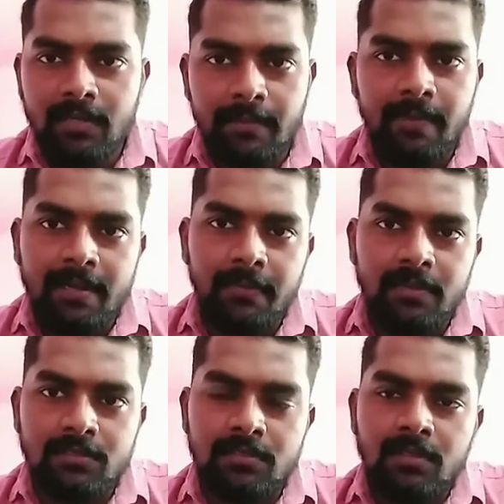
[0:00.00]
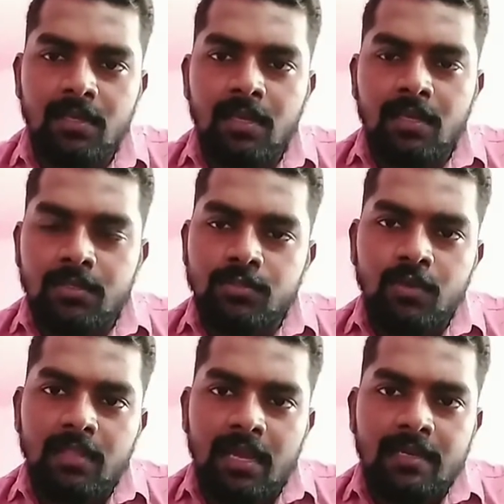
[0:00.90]
departments. So
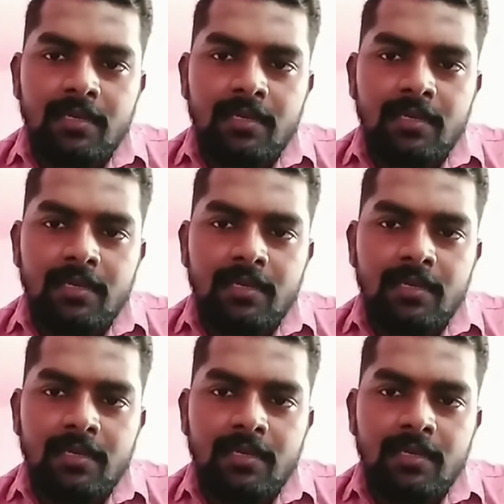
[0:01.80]
that